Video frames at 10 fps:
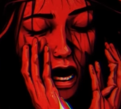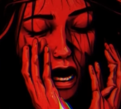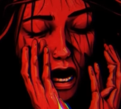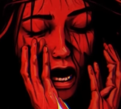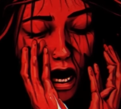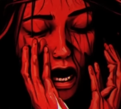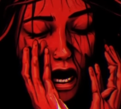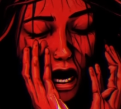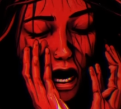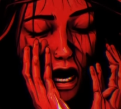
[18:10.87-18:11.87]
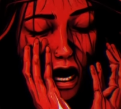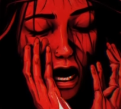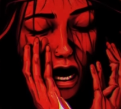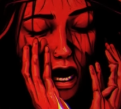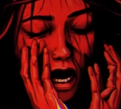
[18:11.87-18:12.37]
the building,
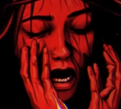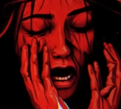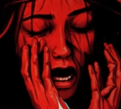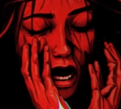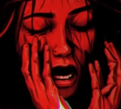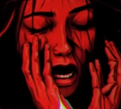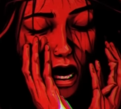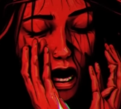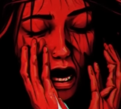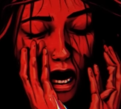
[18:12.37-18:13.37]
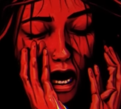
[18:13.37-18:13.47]
slamming the front door.